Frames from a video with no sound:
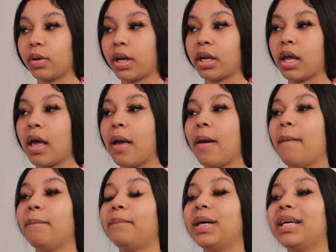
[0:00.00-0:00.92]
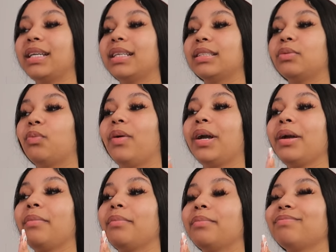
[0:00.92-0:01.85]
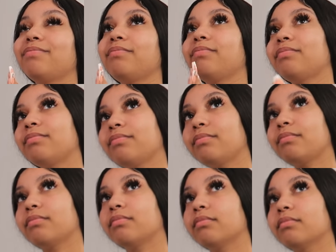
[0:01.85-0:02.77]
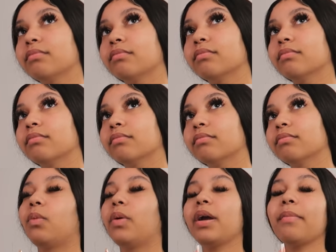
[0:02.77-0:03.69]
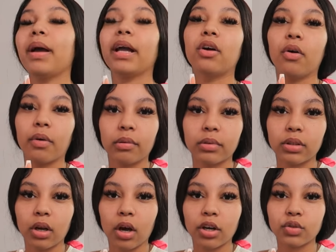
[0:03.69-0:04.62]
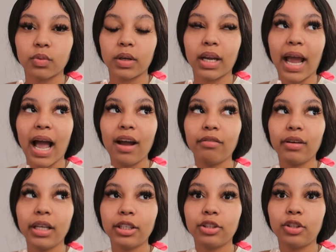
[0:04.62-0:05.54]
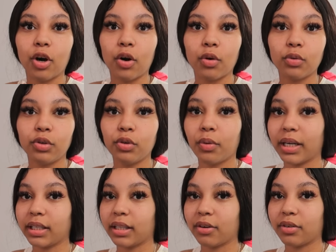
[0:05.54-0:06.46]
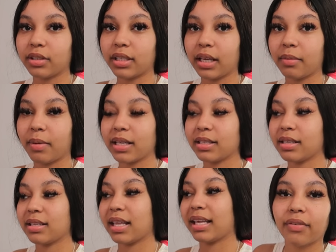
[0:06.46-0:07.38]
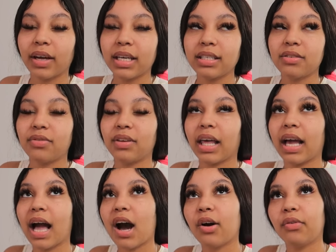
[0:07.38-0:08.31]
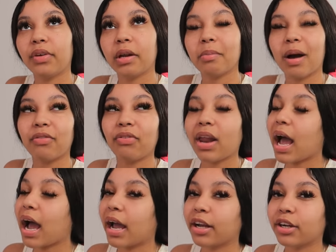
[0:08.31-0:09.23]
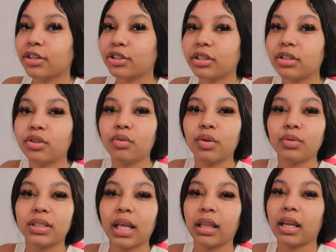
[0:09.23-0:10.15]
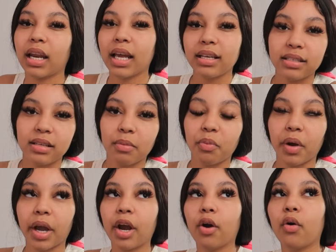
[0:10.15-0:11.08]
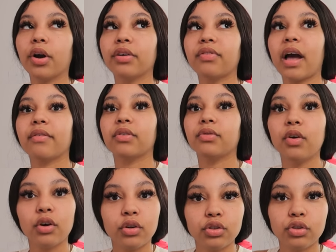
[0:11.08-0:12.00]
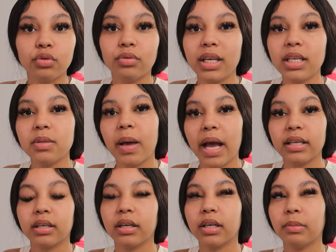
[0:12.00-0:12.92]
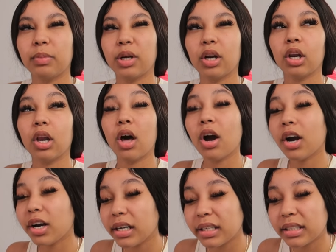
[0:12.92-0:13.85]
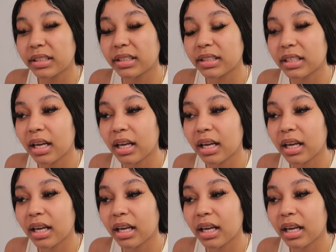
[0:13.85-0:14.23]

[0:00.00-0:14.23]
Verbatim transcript: one, but where, mm, where am I going with the large one? Like I really don't do anything on a daily basis. Like if I need to fit like an outfit in my flat iron, just you know stay the night somewhere, or if I have a photo shoot, these bags are good. But a large,